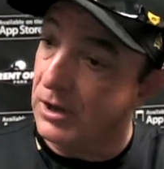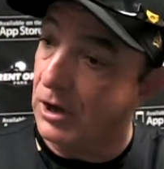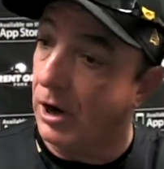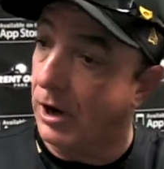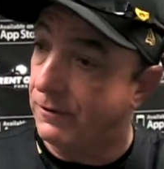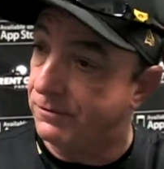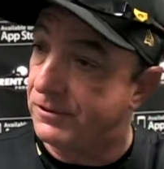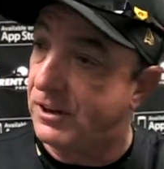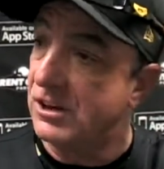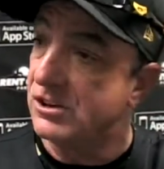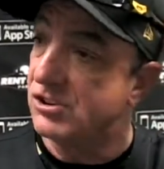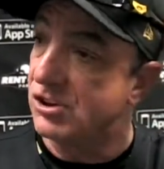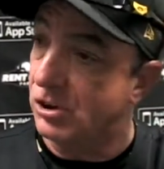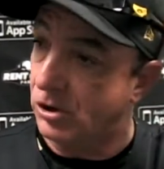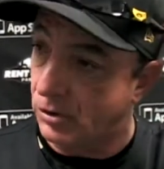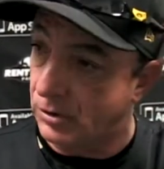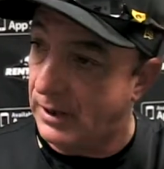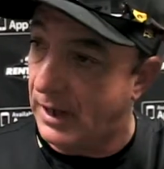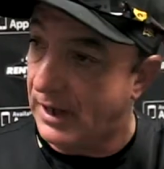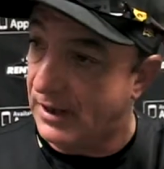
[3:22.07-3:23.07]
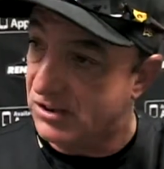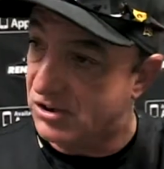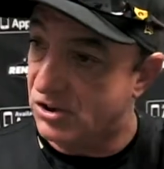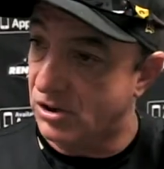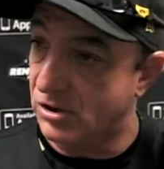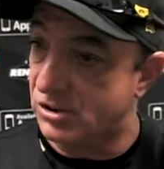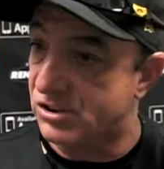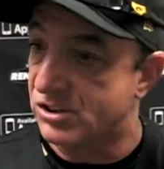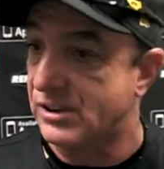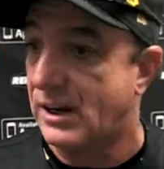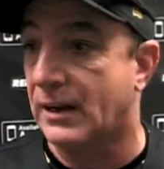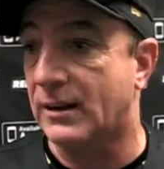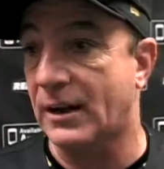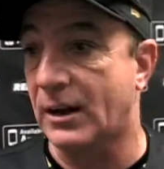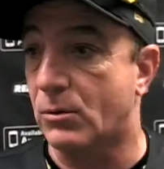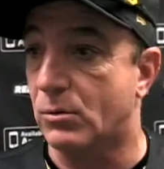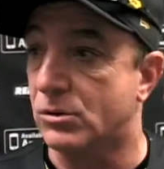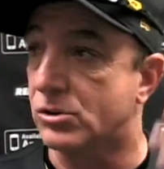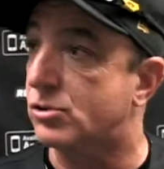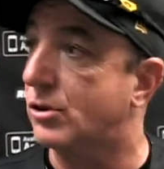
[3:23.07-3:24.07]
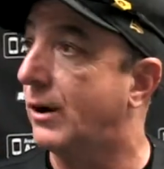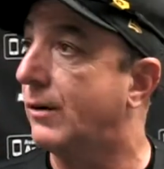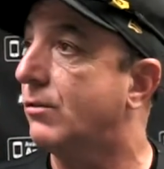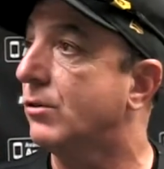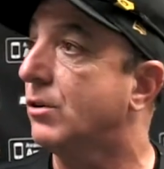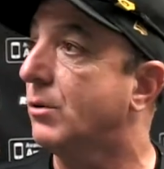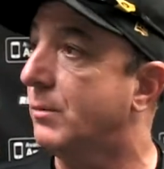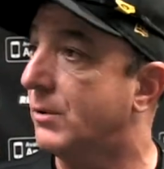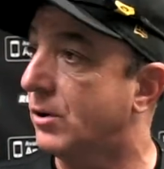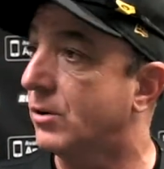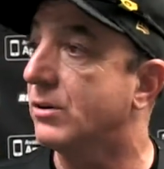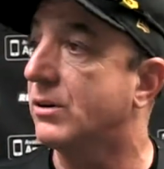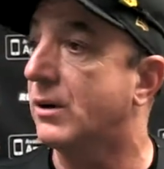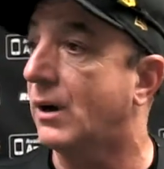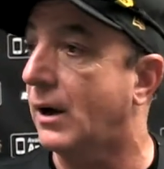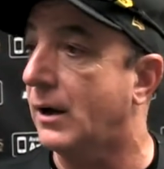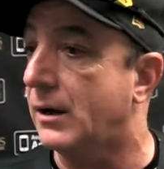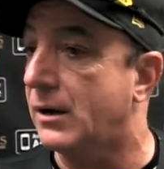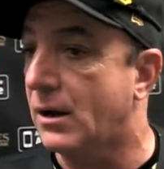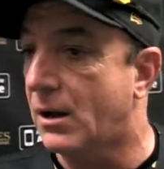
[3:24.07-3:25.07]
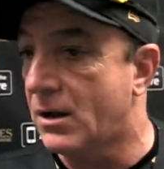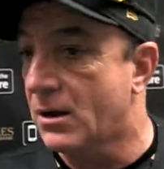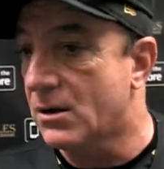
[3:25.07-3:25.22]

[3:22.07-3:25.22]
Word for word: the off days to do that, so it's not like we're traveling in the middle of the night.